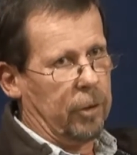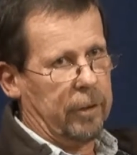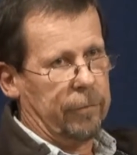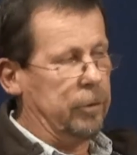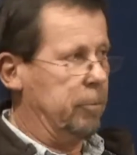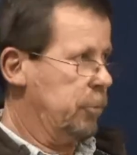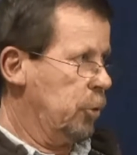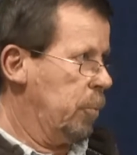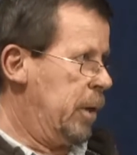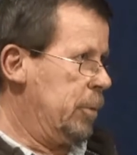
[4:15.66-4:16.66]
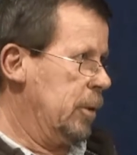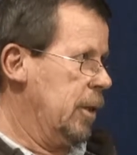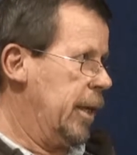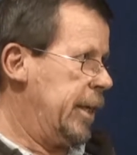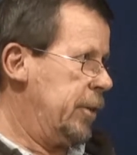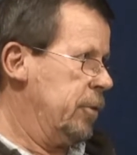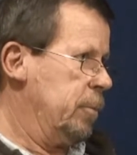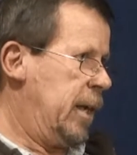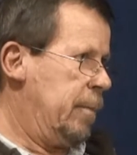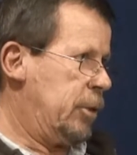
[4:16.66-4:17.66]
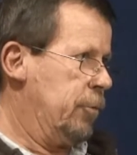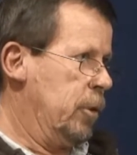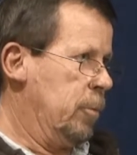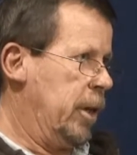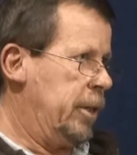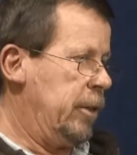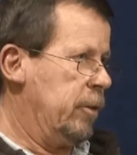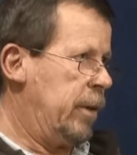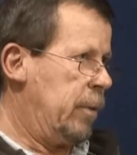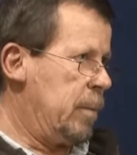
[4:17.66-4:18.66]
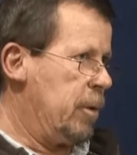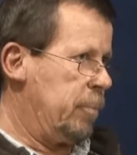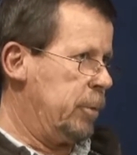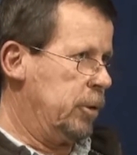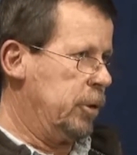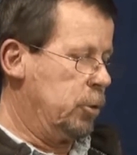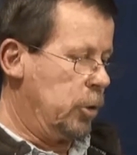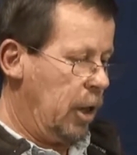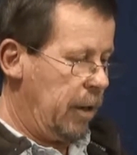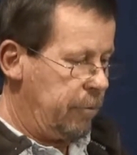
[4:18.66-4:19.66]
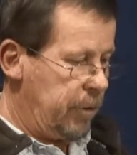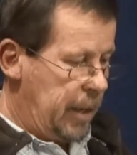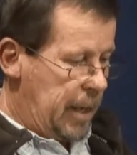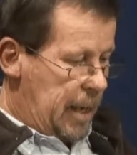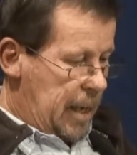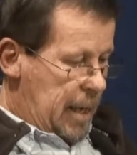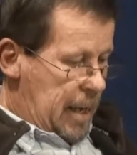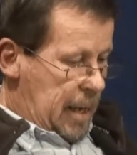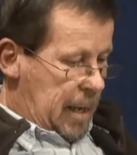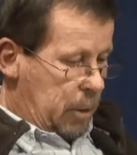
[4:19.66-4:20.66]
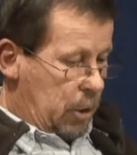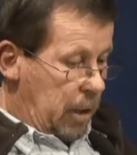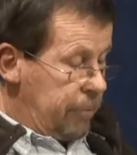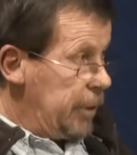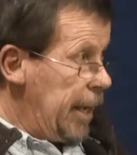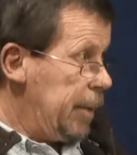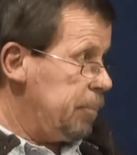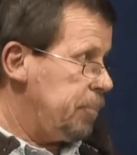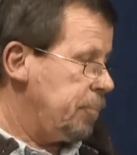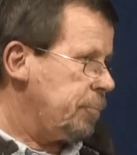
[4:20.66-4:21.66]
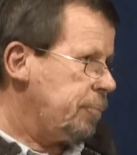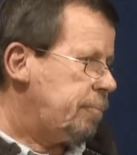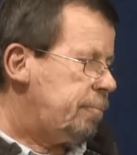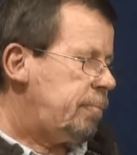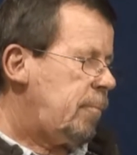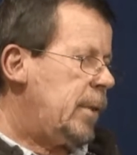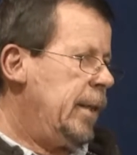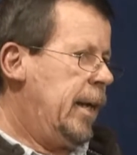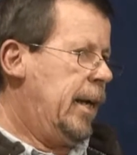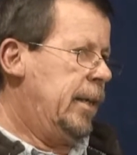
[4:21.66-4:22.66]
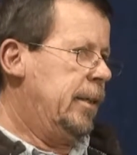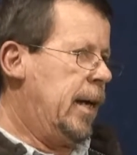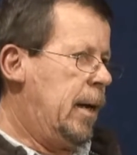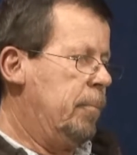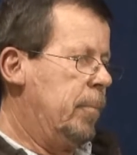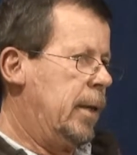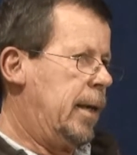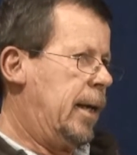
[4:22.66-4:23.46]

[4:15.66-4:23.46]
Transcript: we were sort of different sort of people, I guess, and we had a much firmer idea of how we might build a good life for Dan, and